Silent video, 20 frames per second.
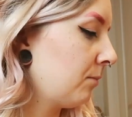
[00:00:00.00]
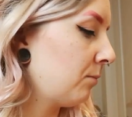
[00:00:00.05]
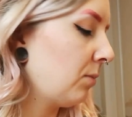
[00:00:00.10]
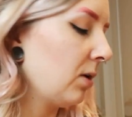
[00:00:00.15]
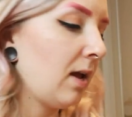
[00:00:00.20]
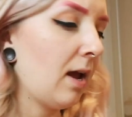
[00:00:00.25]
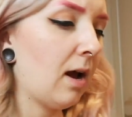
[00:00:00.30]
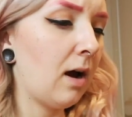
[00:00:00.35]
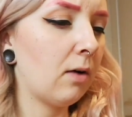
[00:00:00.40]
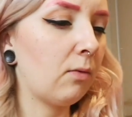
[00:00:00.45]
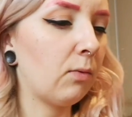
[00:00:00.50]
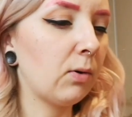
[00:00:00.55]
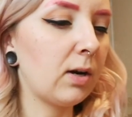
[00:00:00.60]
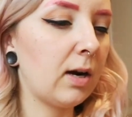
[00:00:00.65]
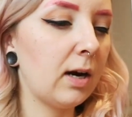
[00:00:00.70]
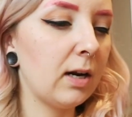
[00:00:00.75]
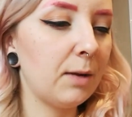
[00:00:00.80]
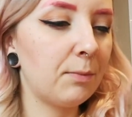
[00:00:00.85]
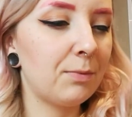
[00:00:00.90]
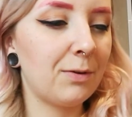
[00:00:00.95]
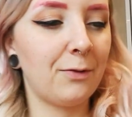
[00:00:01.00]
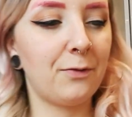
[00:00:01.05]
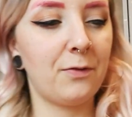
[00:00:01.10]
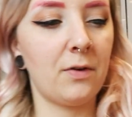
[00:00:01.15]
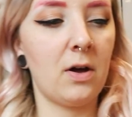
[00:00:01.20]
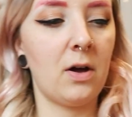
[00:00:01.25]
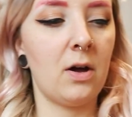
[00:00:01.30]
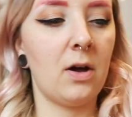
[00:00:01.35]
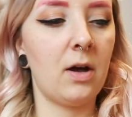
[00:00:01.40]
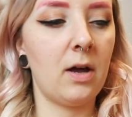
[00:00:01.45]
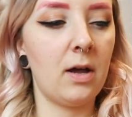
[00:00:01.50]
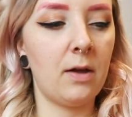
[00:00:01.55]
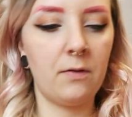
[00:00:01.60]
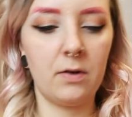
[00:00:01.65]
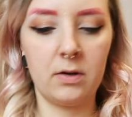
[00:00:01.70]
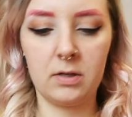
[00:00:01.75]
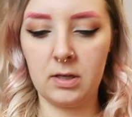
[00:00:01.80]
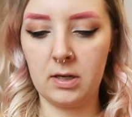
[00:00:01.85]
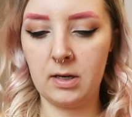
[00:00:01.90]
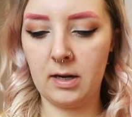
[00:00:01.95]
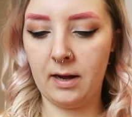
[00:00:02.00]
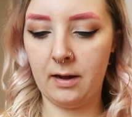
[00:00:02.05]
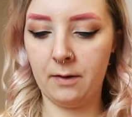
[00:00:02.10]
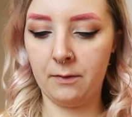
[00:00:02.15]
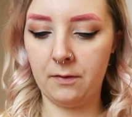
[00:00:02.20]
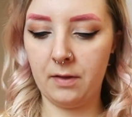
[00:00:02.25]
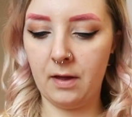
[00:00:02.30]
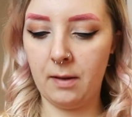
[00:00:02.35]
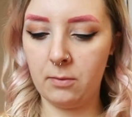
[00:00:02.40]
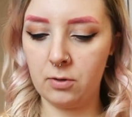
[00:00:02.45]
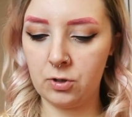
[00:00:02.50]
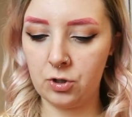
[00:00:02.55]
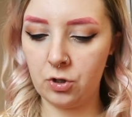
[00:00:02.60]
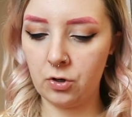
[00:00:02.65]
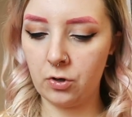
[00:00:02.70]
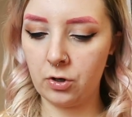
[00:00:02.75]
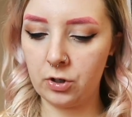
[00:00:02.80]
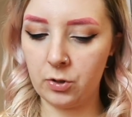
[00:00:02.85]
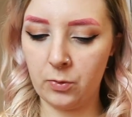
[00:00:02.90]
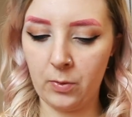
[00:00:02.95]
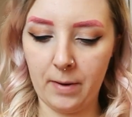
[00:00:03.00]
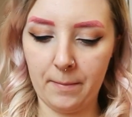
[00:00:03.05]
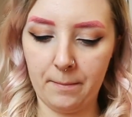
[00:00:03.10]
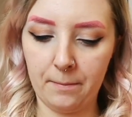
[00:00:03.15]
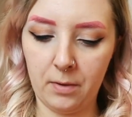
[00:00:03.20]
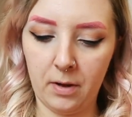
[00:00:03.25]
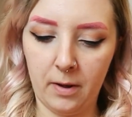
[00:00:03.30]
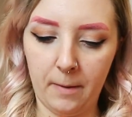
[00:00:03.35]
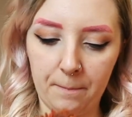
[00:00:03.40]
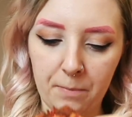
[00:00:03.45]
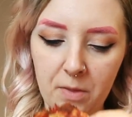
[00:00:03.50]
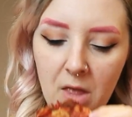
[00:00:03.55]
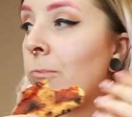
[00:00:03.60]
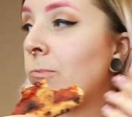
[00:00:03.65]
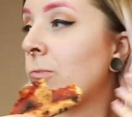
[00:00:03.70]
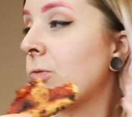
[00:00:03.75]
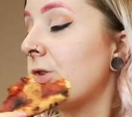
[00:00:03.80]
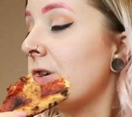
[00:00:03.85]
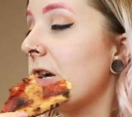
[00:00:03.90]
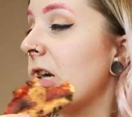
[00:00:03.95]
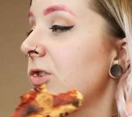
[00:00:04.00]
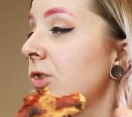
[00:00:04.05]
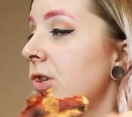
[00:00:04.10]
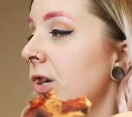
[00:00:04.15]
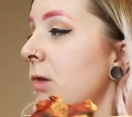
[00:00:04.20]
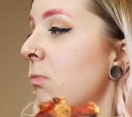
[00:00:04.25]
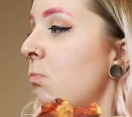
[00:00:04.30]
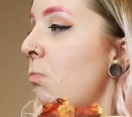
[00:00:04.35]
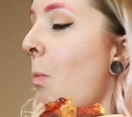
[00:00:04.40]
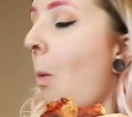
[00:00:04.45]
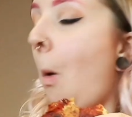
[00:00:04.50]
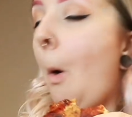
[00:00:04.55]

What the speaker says: But yeah, I would kind of prefer if it didn't have that much sugar to it. But Tasty.